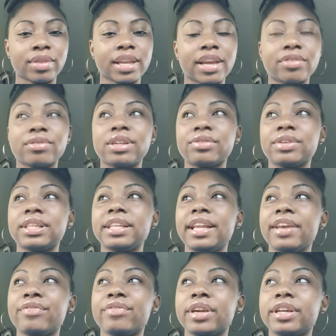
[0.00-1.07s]
get really, really
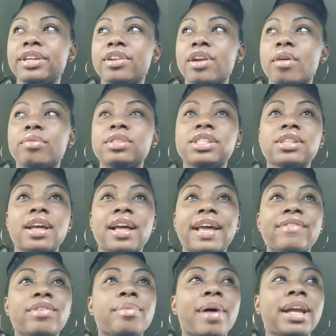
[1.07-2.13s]
different.
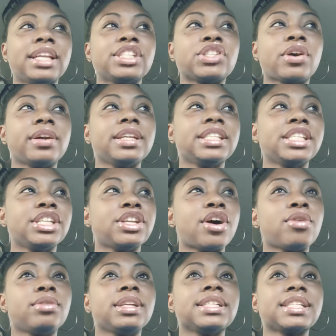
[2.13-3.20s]
Everybody started to
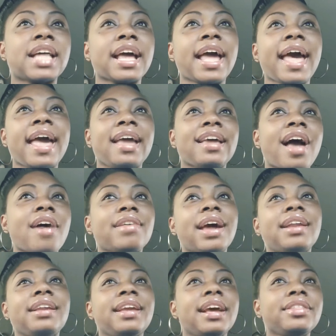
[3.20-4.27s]
notice, like, hey, y'all
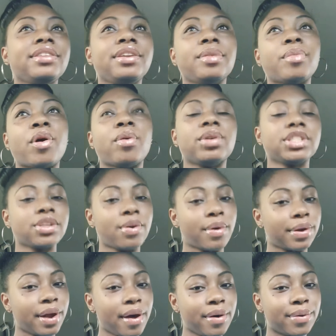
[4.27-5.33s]
not together anymore. What's
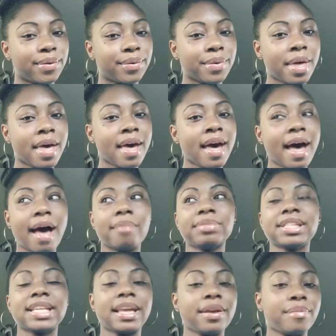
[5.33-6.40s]
going on? I'm
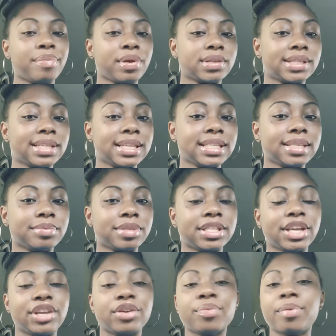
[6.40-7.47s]
seeing him post this. I'm
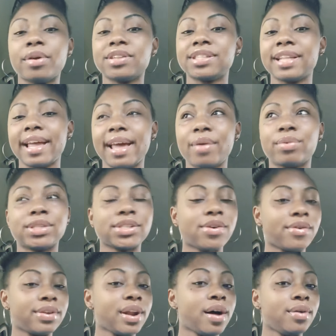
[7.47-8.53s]
seeing you post that. What's
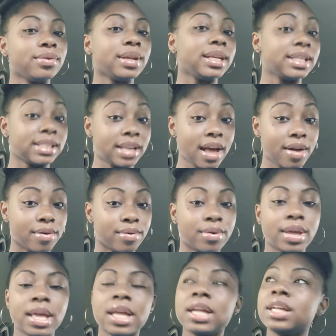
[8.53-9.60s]
going on? Let us know.
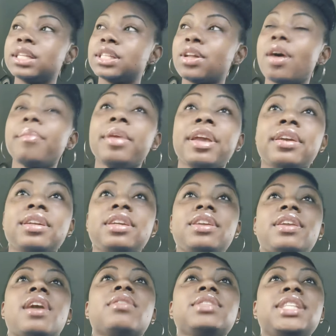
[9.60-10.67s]
So I'm here
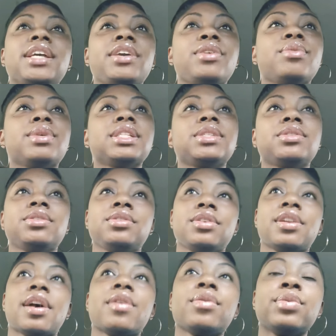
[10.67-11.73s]
to, tell you what's
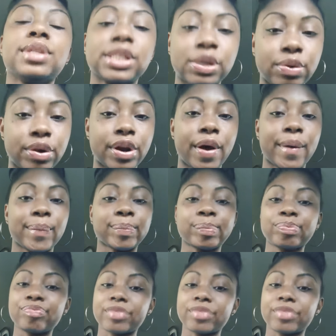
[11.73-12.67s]
going on.